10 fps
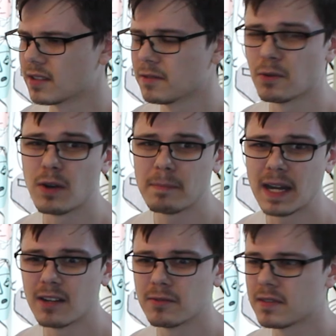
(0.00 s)
for
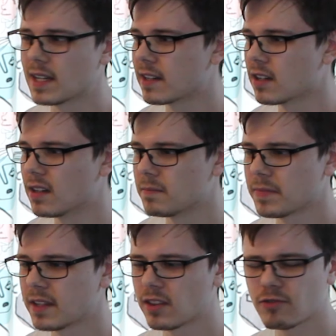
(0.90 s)
£1, I got
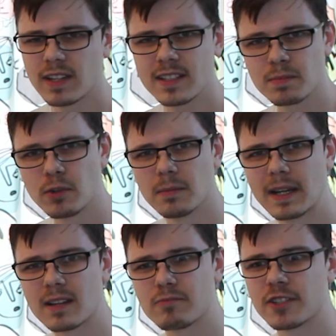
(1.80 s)
3 smaller
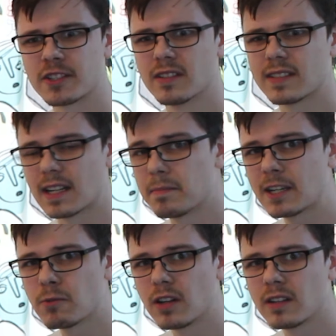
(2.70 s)
makeup brushes and a
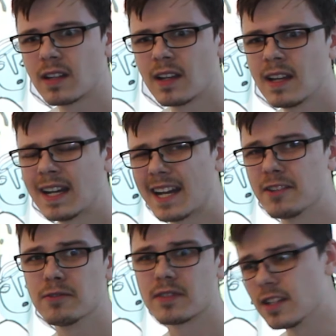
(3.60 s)
big one. I
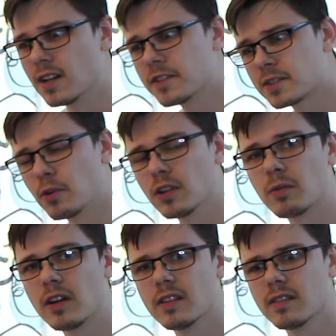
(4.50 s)
use the other smaller
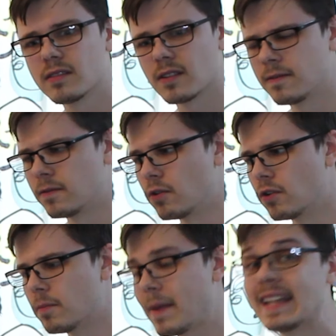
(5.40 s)
ones
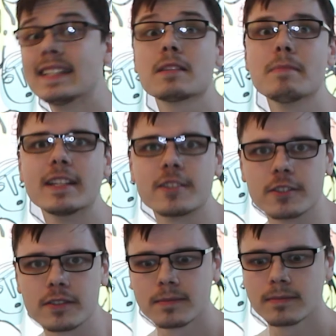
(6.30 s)
for painting
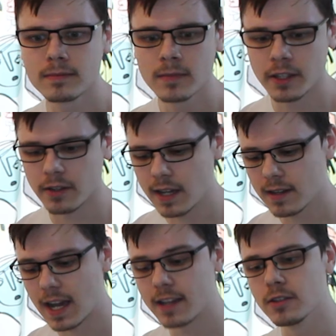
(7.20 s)
miniatures. Okay,
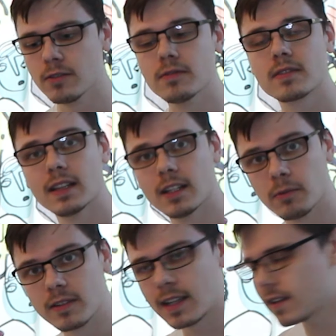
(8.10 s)
I use little
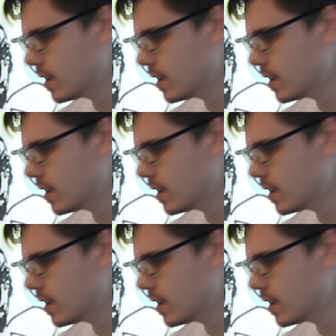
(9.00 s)
ones like